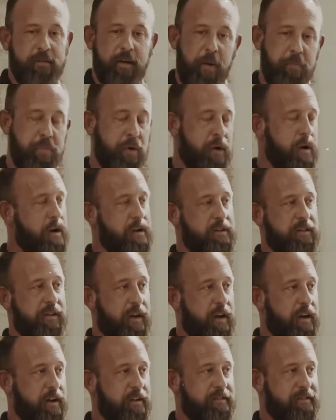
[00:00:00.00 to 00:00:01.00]
I put on a
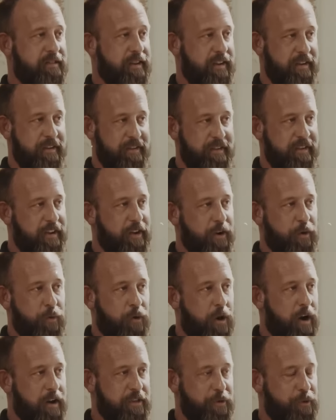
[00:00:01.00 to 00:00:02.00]
tux and,
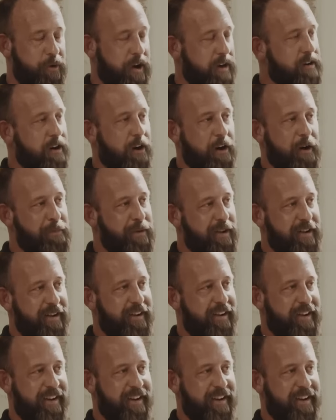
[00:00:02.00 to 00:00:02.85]
walked the red carpet.